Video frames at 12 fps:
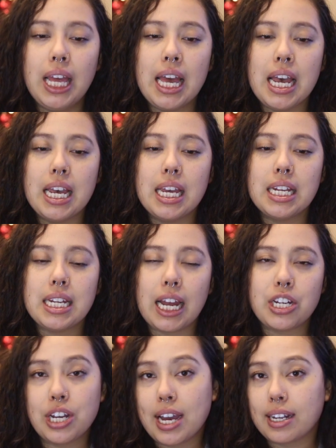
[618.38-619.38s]
and
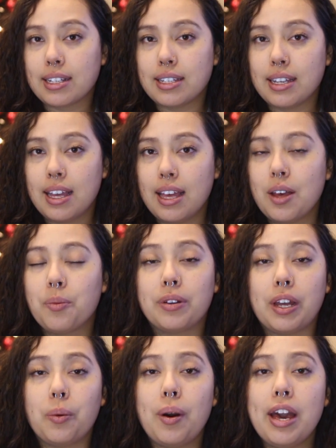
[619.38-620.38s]
I checked
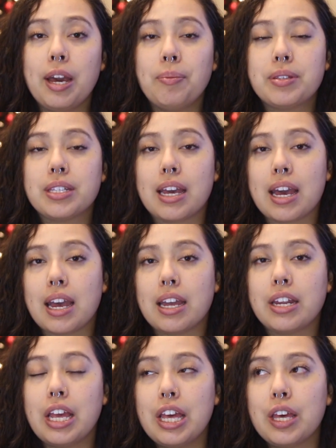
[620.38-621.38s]
when I wiped.
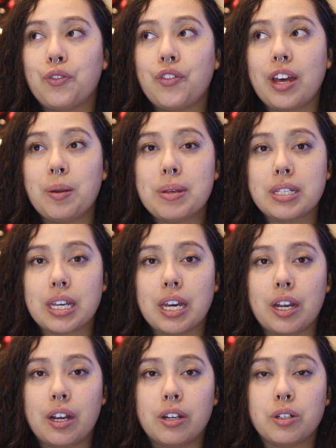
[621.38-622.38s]
And if you've had a
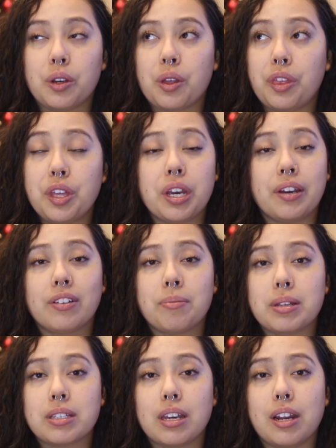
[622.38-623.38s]
miscarriage or you think you're having a
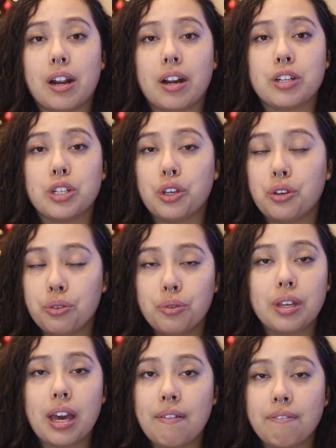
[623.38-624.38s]
miscarriage,
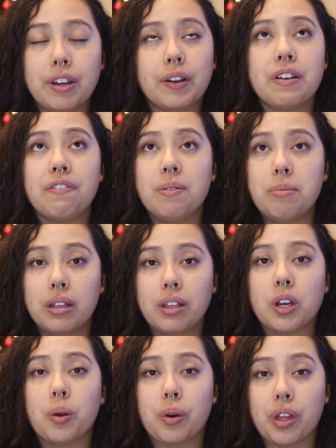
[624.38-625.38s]
you get very
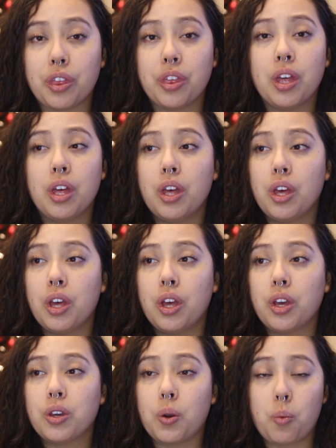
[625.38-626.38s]
familiar with
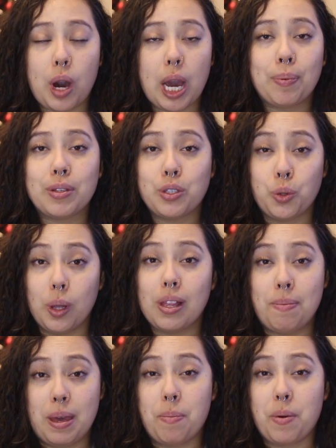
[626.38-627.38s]
your wiped
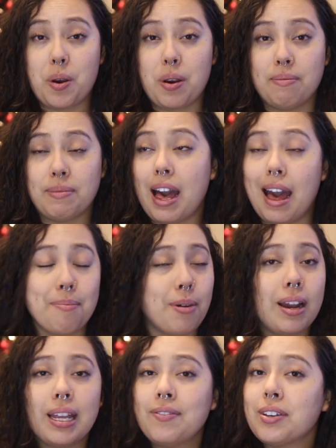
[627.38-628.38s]
toilet paper. I'm
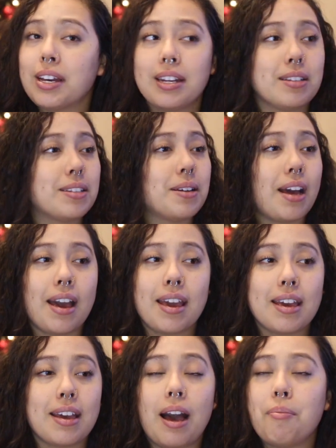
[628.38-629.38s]
not even gonna deny
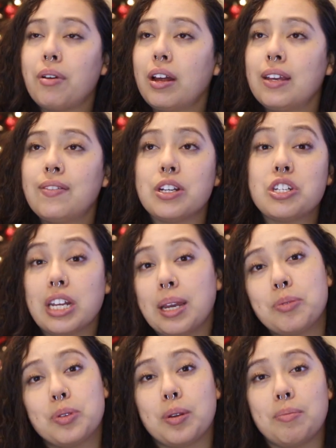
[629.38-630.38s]
it. I'm not even
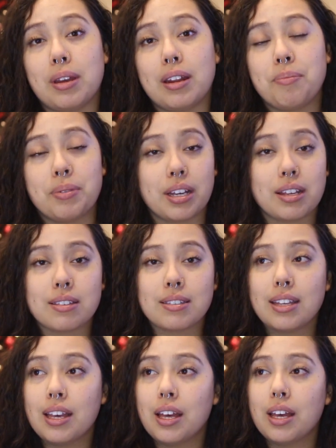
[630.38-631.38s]
ashamed to admit it, because